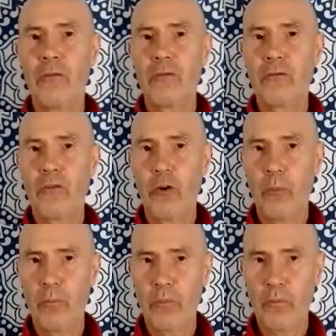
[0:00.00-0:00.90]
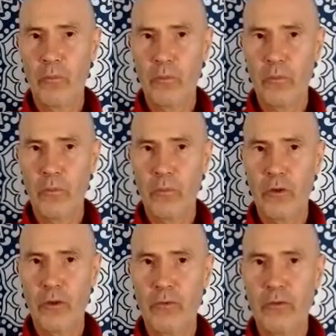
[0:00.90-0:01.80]
from
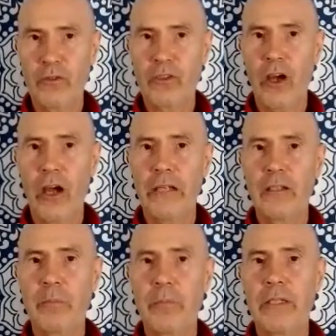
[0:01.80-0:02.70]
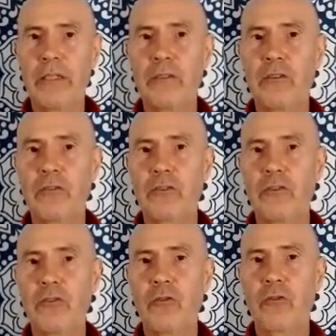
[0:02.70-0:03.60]
the vagina, penis, and
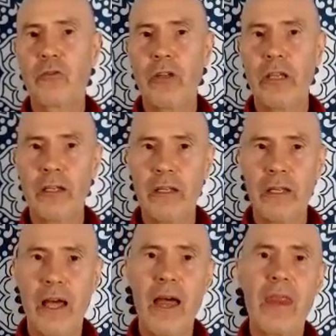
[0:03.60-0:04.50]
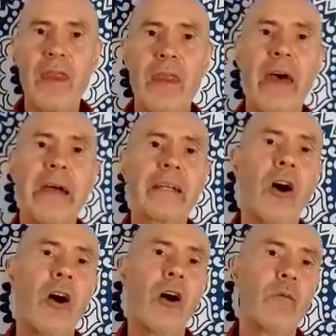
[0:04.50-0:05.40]
urethra that
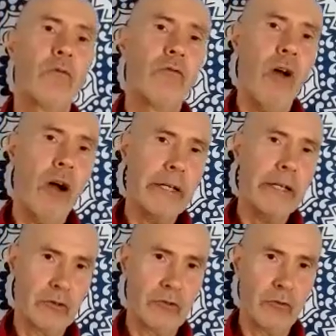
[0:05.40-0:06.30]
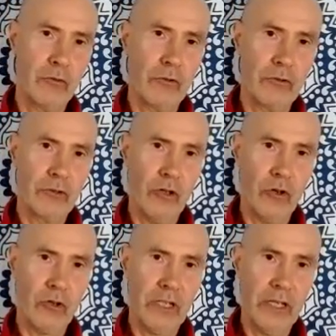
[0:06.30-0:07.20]
can't rise through the
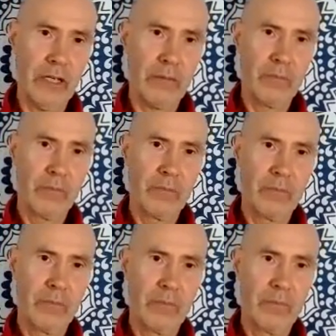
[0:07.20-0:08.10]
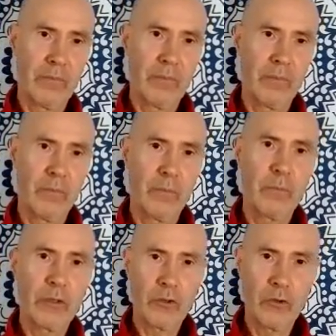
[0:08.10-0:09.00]
circuit
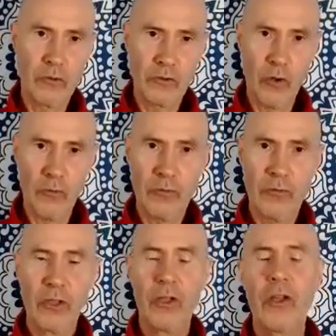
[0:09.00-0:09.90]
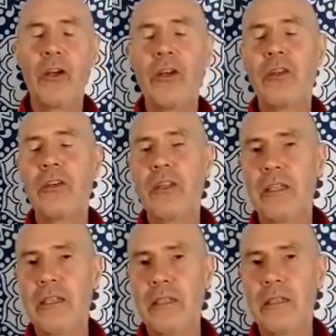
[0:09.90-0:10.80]
because of
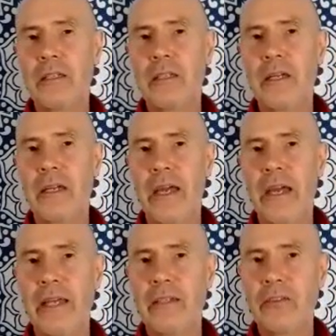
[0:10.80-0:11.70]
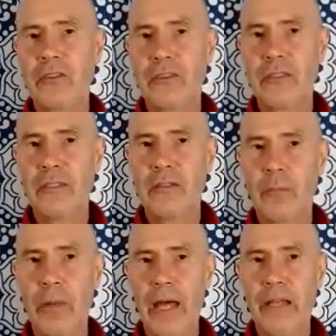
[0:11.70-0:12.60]
the energies in the
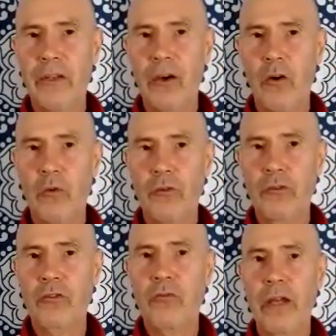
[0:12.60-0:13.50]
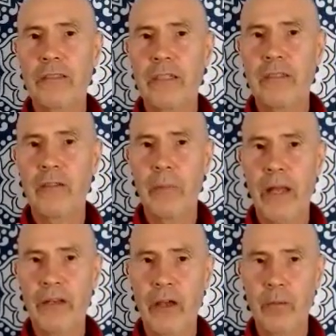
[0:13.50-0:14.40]
bladder or the stress in the
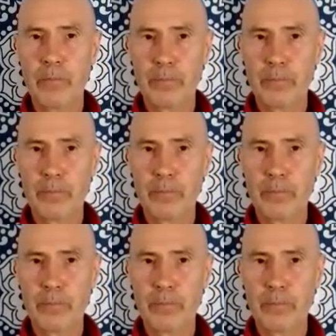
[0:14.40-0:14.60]
bladder.